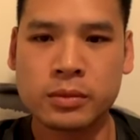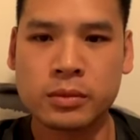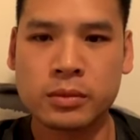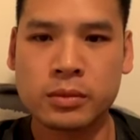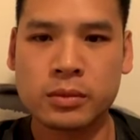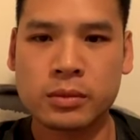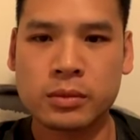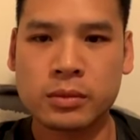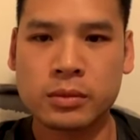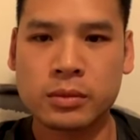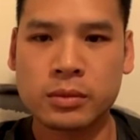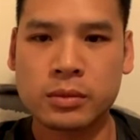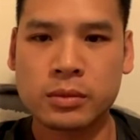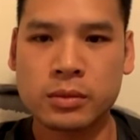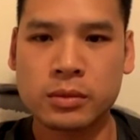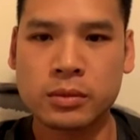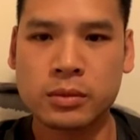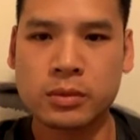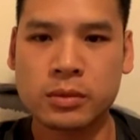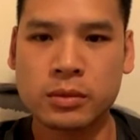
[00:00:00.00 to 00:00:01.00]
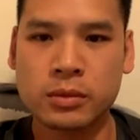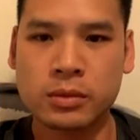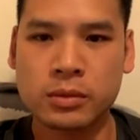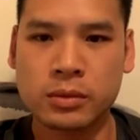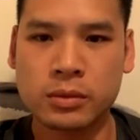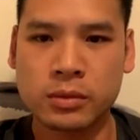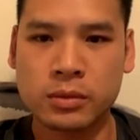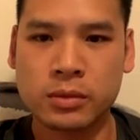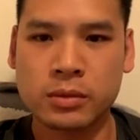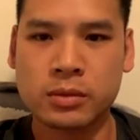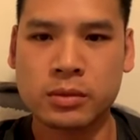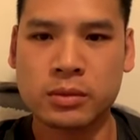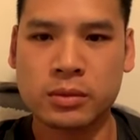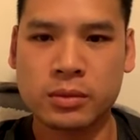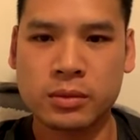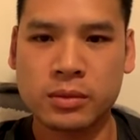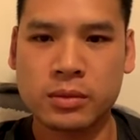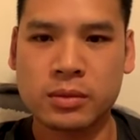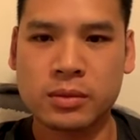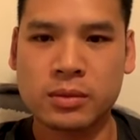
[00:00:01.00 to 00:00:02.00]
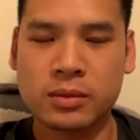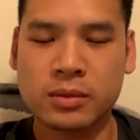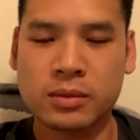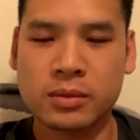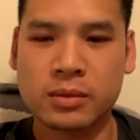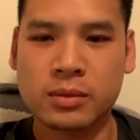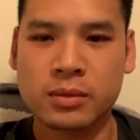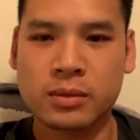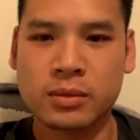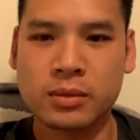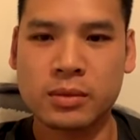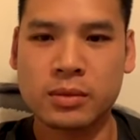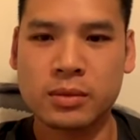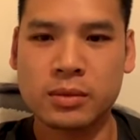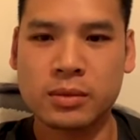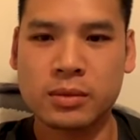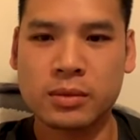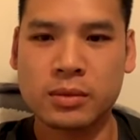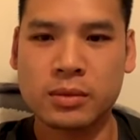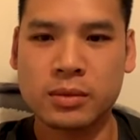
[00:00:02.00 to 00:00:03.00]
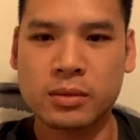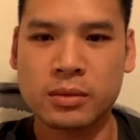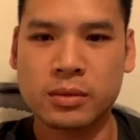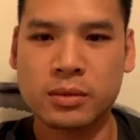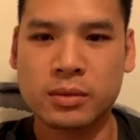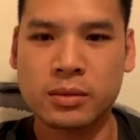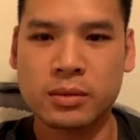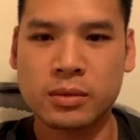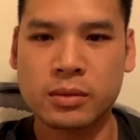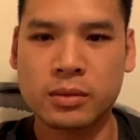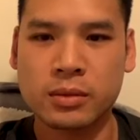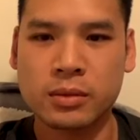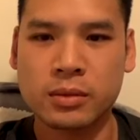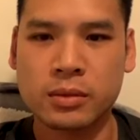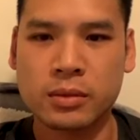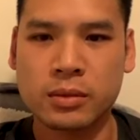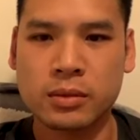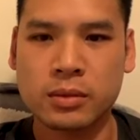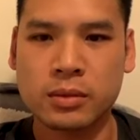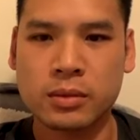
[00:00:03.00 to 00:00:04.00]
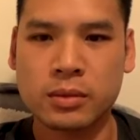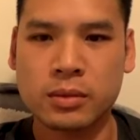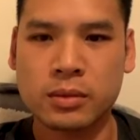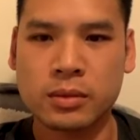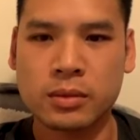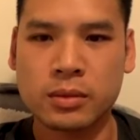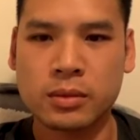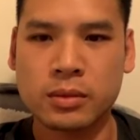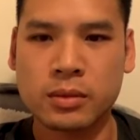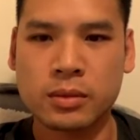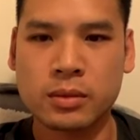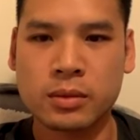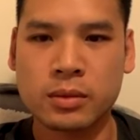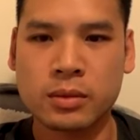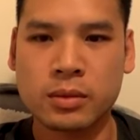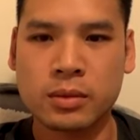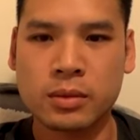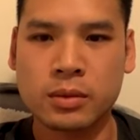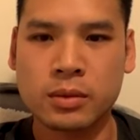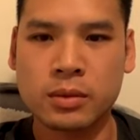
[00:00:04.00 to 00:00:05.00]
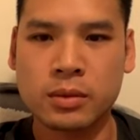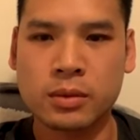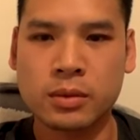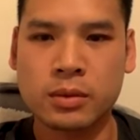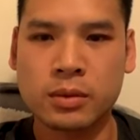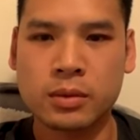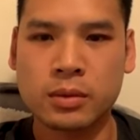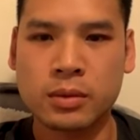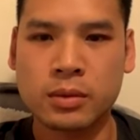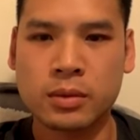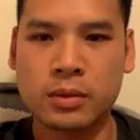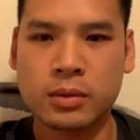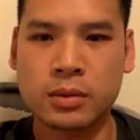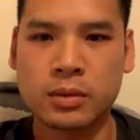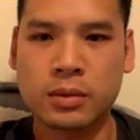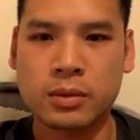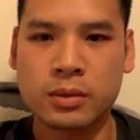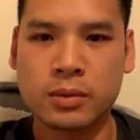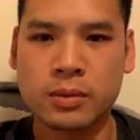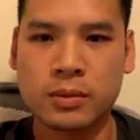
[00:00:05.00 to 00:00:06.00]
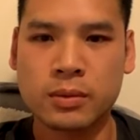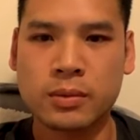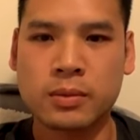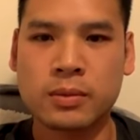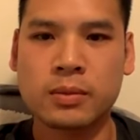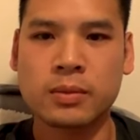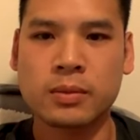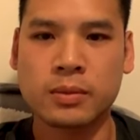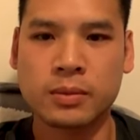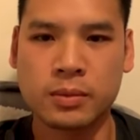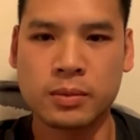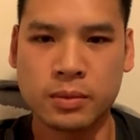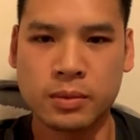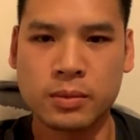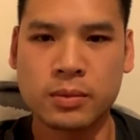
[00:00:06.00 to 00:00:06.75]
No words are spoken by the person on screen.